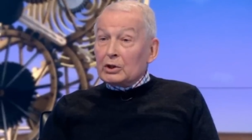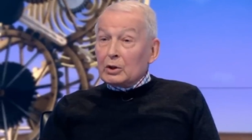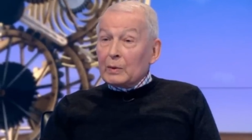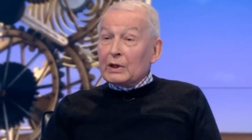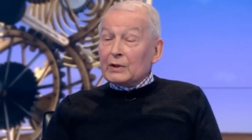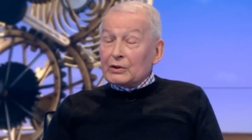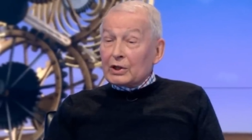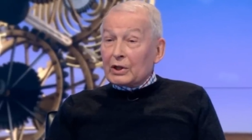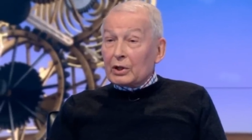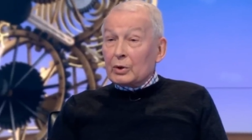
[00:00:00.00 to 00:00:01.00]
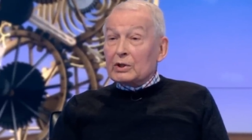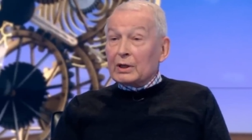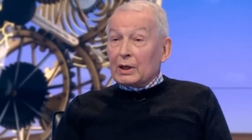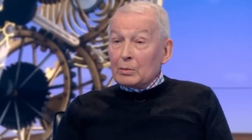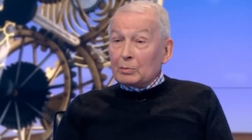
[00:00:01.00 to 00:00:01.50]
Do we continue
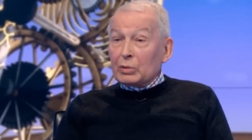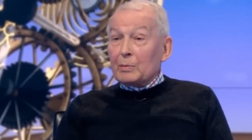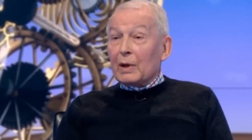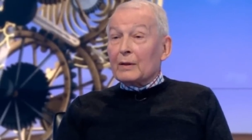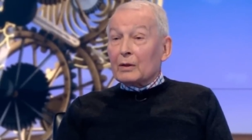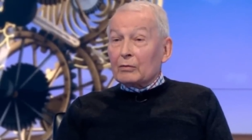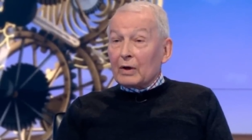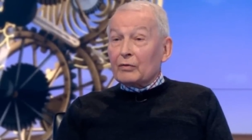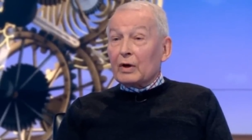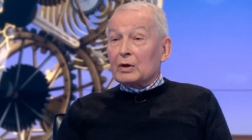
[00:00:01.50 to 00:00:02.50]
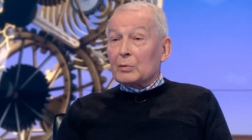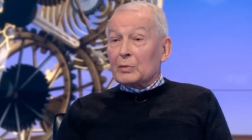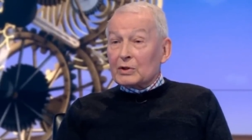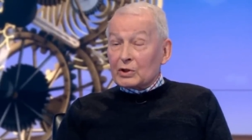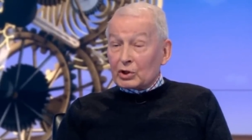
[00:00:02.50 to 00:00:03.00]
to implement the referendum
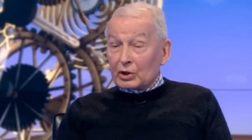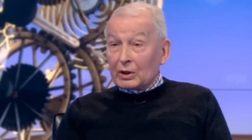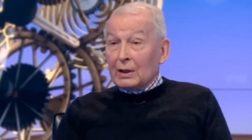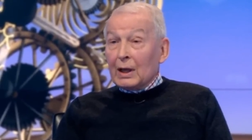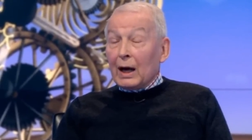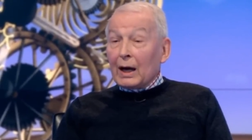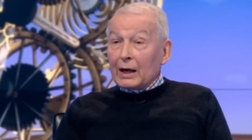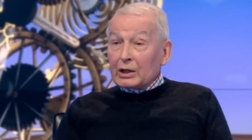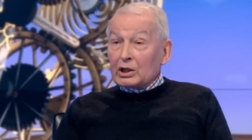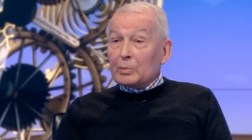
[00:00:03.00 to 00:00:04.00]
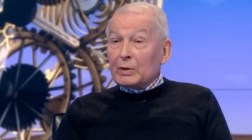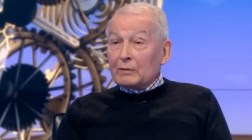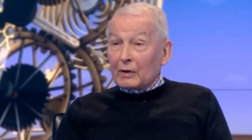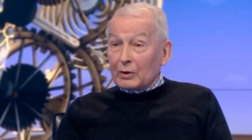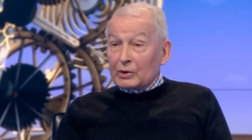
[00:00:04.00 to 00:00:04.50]
decision? I should be
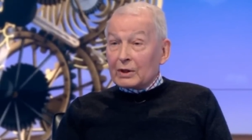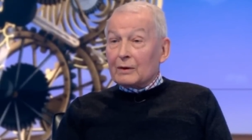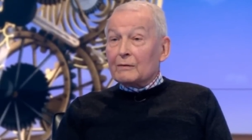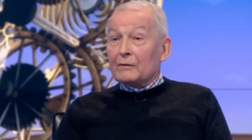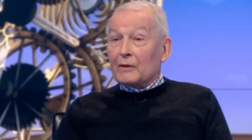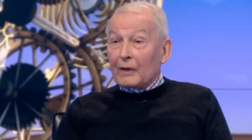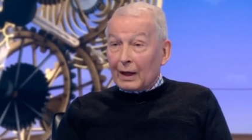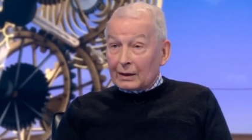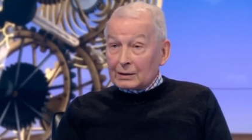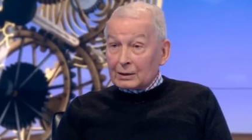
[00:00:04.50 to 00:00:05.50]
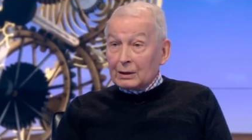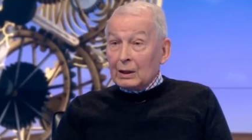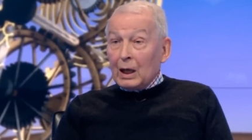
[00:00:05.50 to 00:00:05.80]
voting for that.